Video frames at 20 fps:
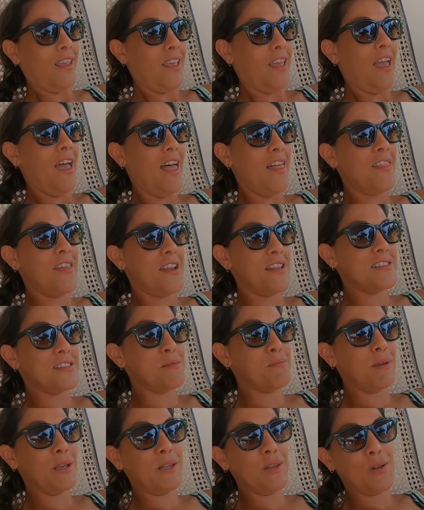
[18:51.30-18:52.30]
And then it's a
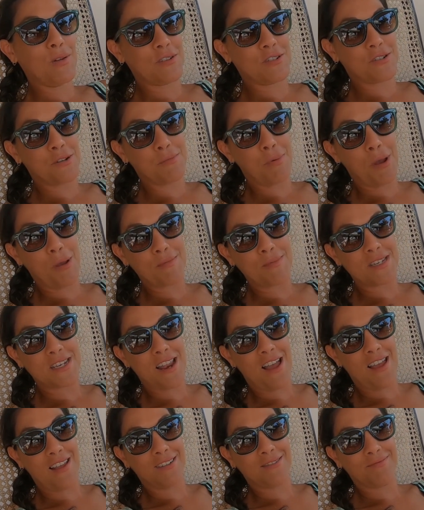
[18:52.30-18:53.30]
big long trip home
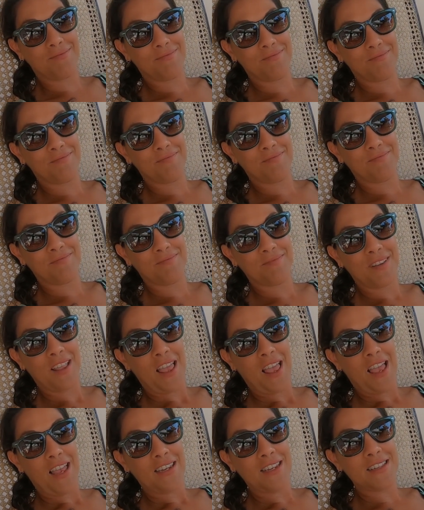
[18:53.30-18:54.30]
tonight.
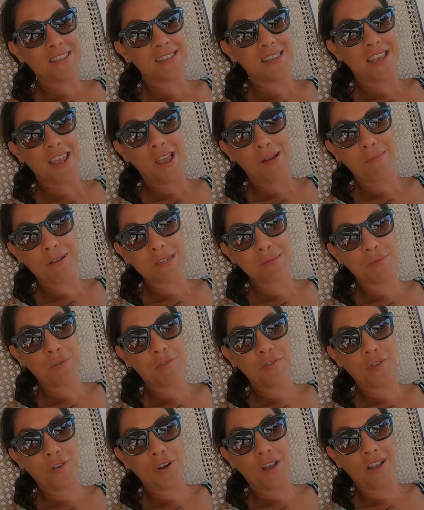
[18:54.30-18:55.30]
Let's see how much more
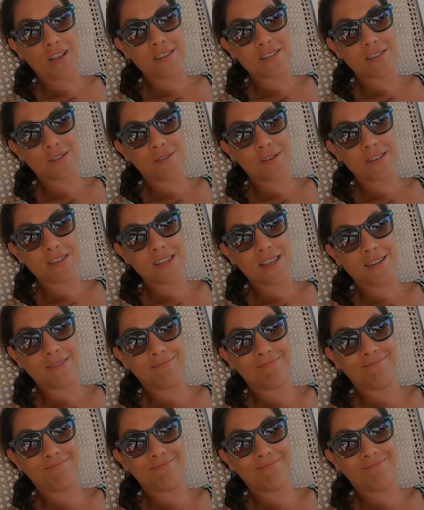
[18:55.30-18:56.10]
food I can squeeze in.